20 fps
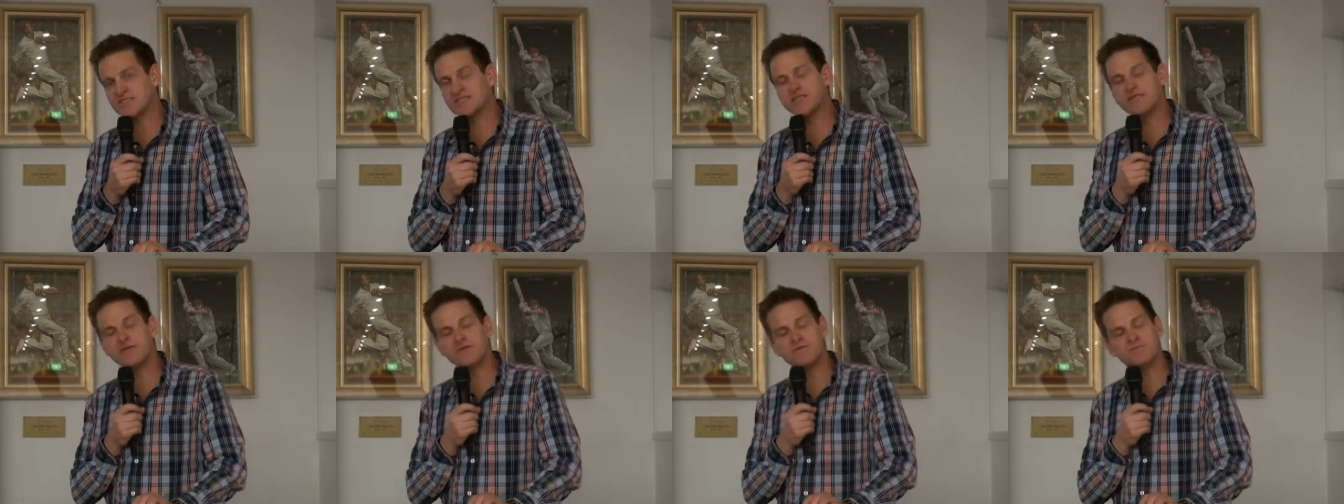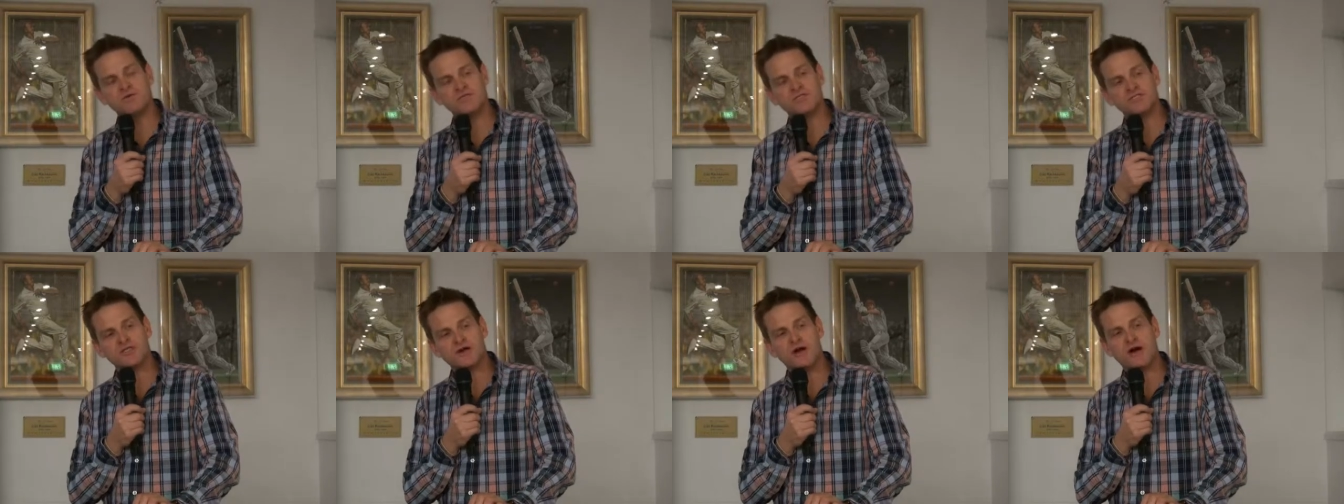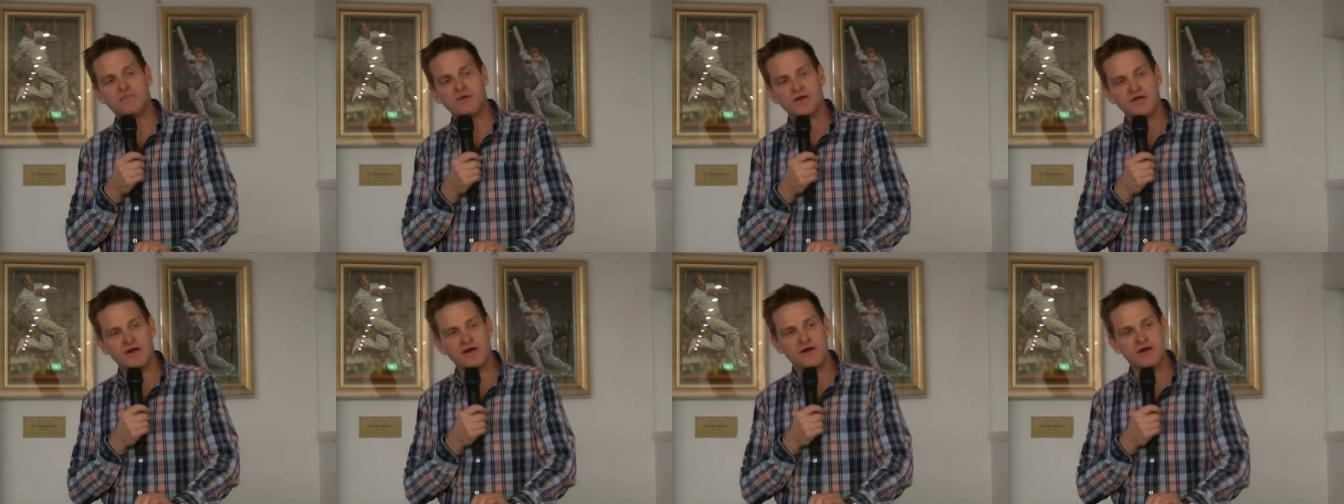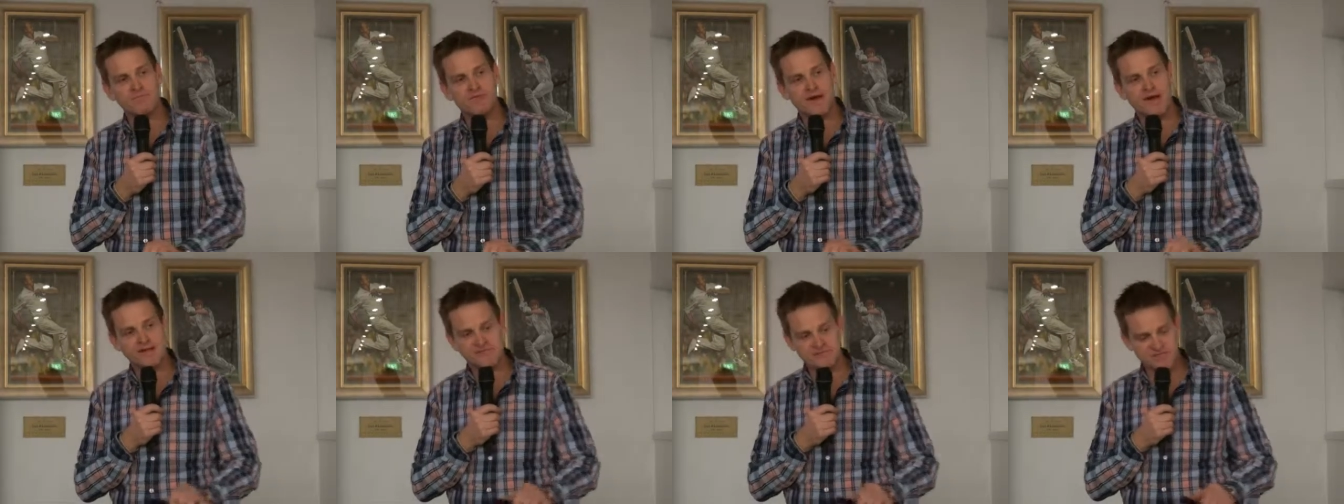see him each time I
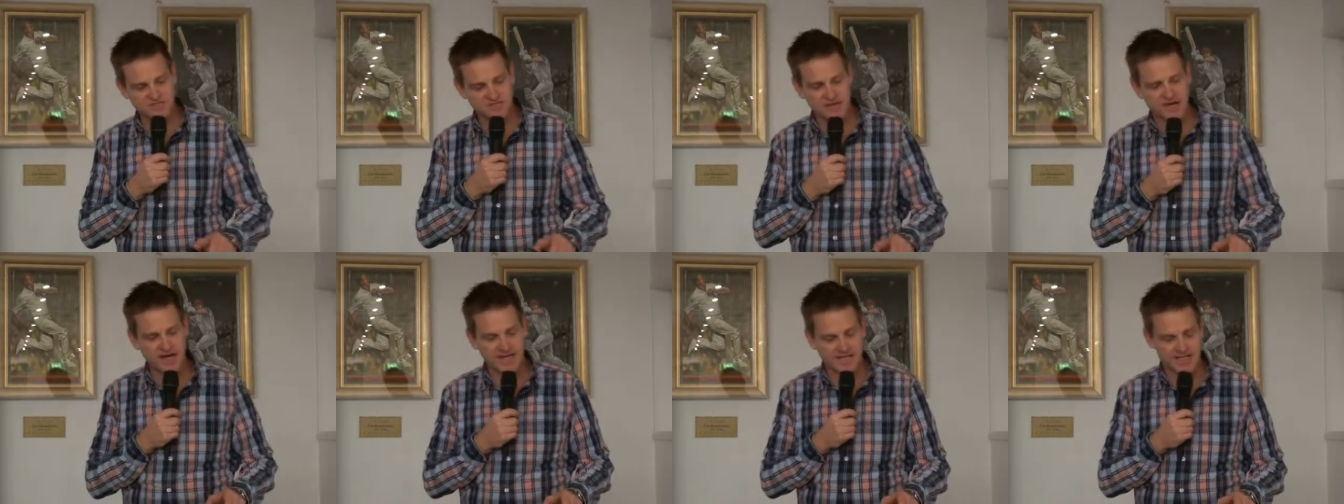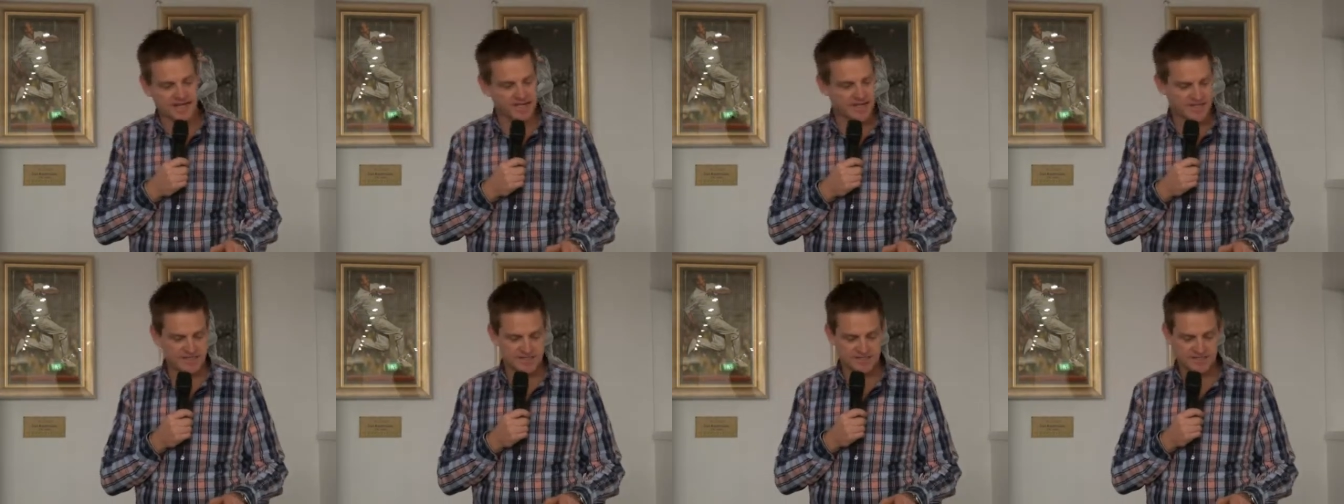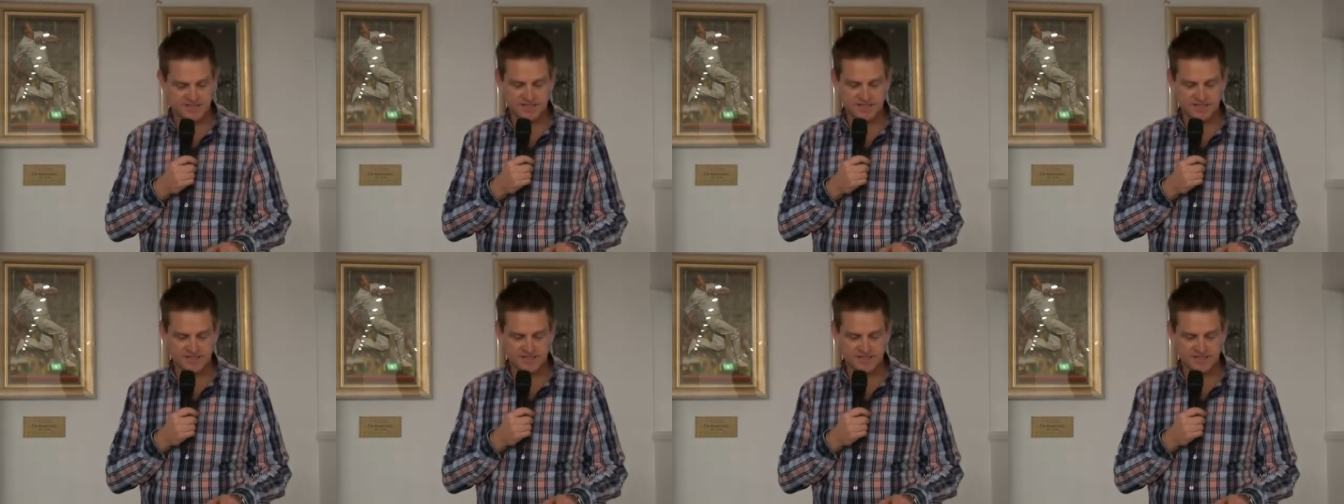go back to Thailand.